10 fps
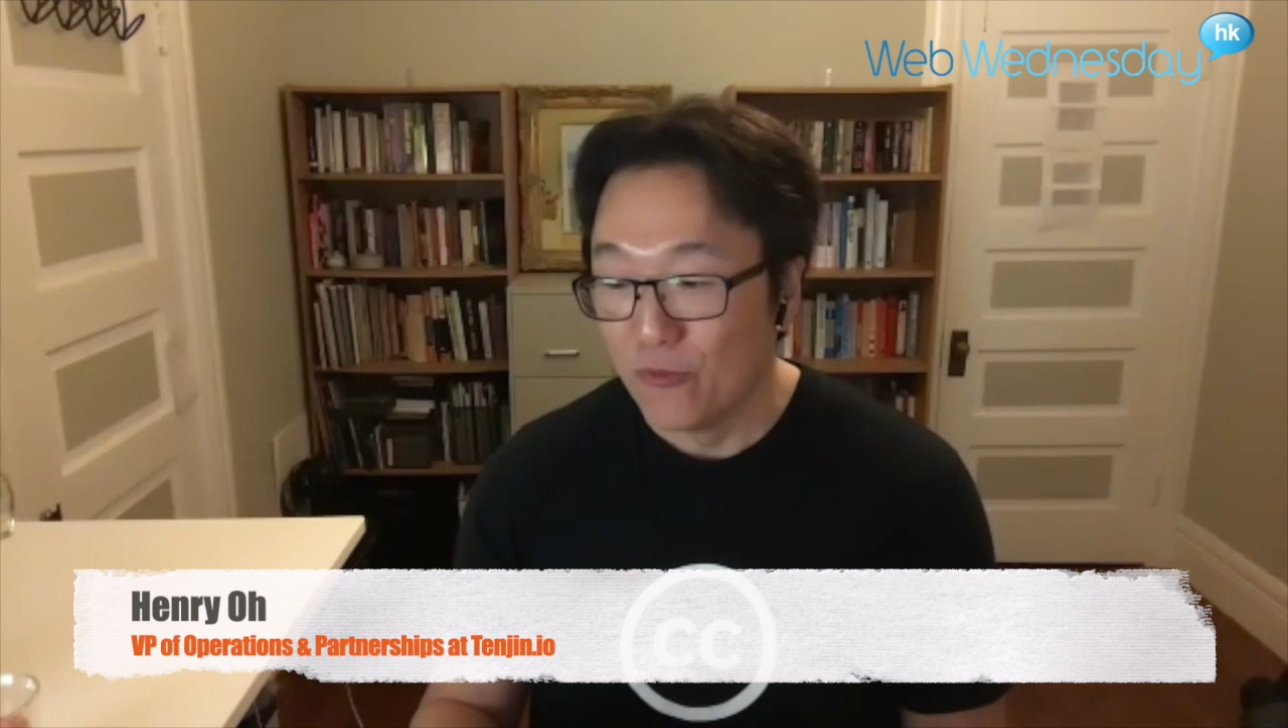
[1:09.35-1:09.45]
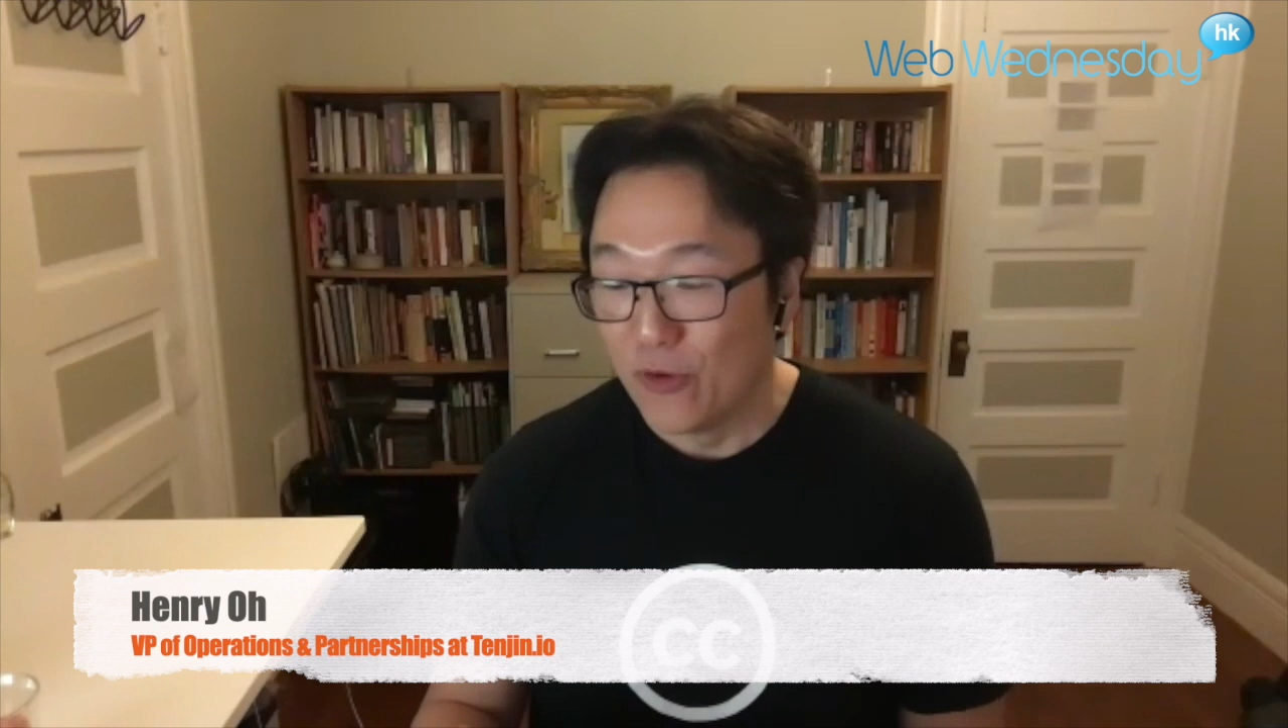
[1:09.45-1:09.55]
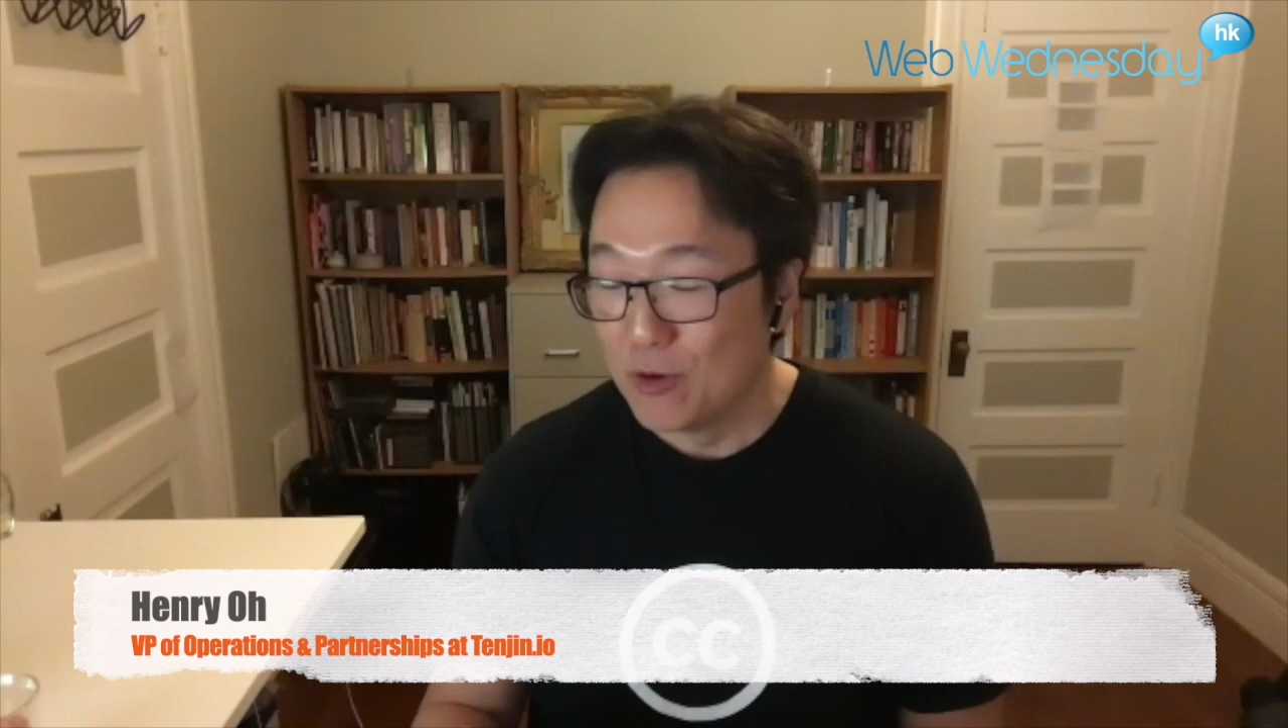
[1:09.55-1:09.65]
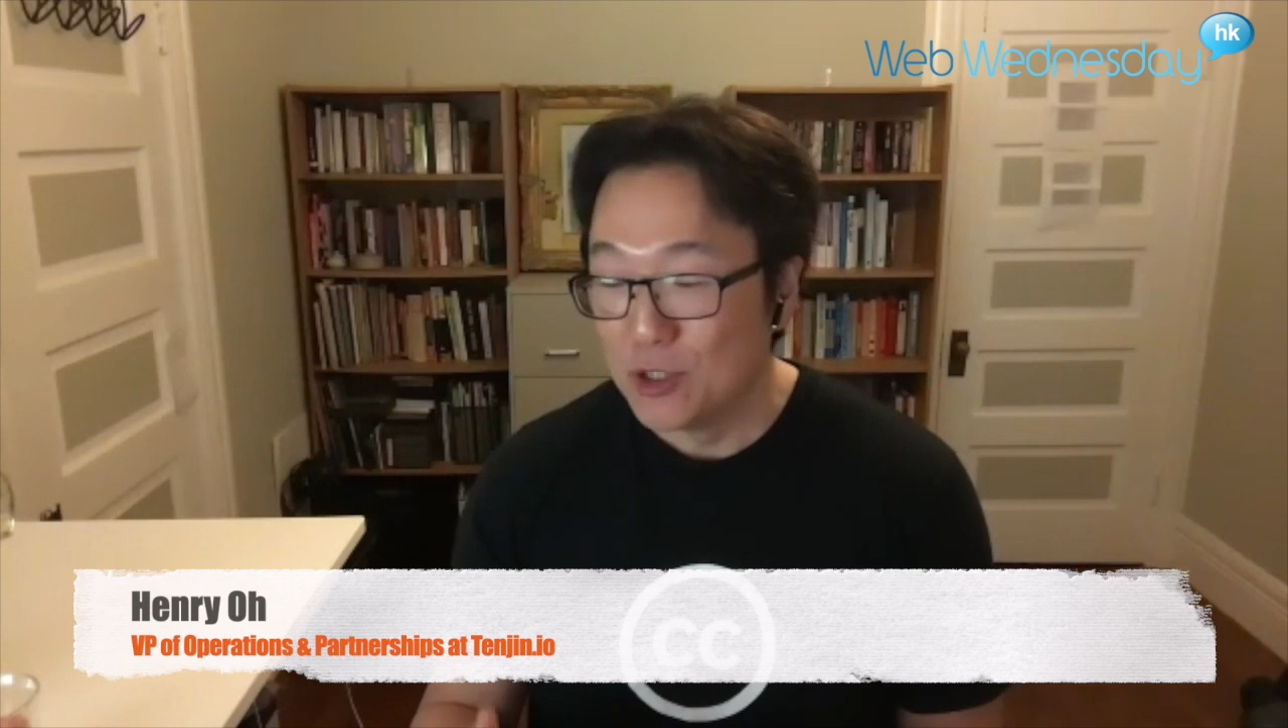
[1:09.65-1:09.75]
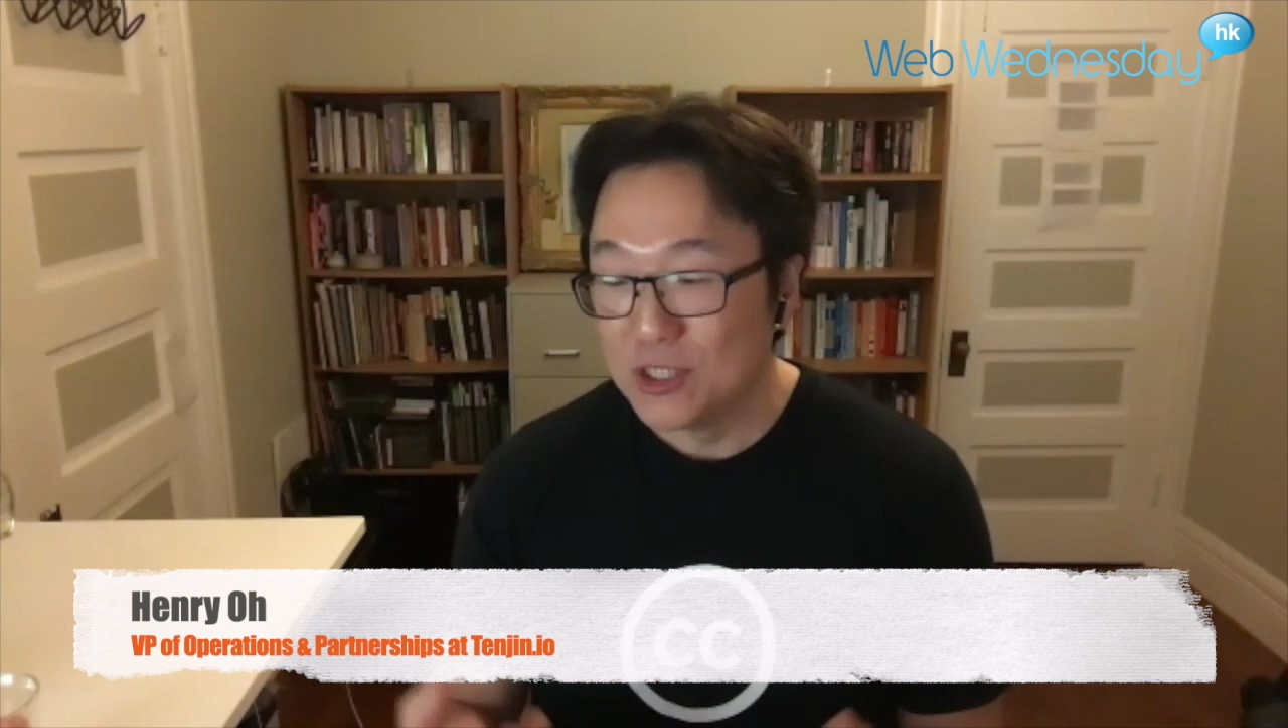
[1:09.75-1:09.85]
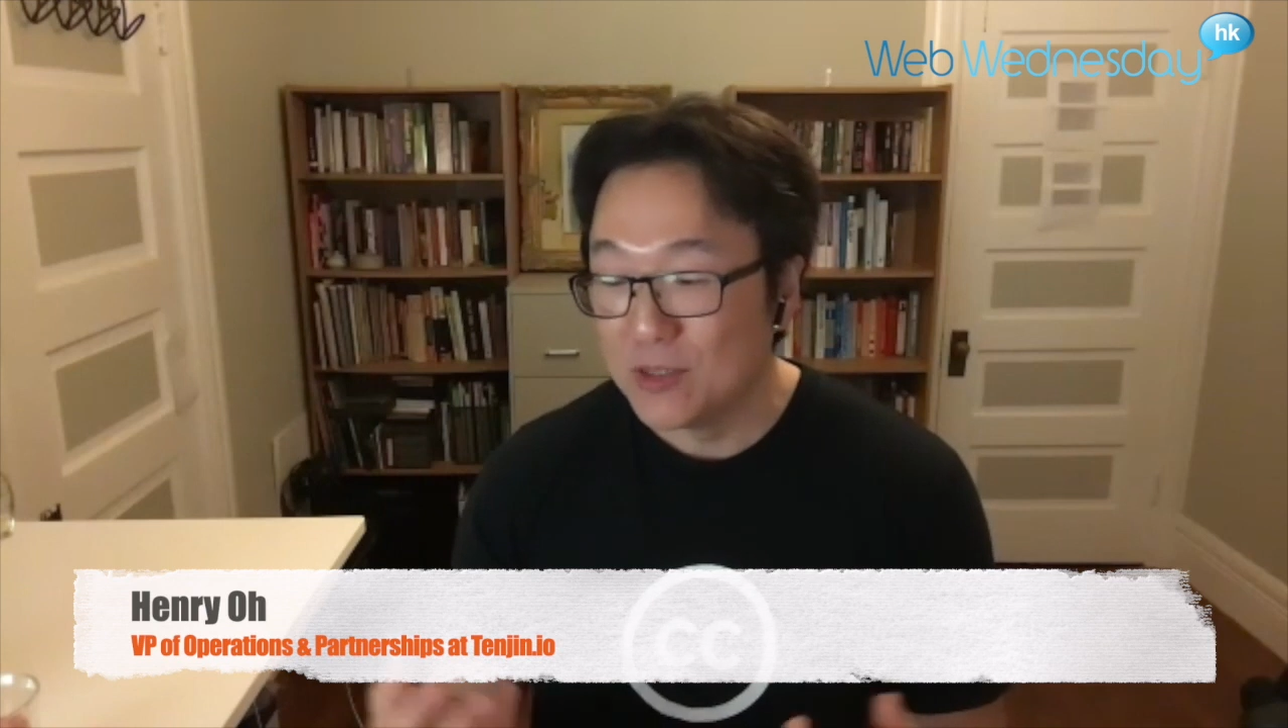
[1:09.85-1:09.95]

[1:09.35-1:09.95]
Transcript: they're very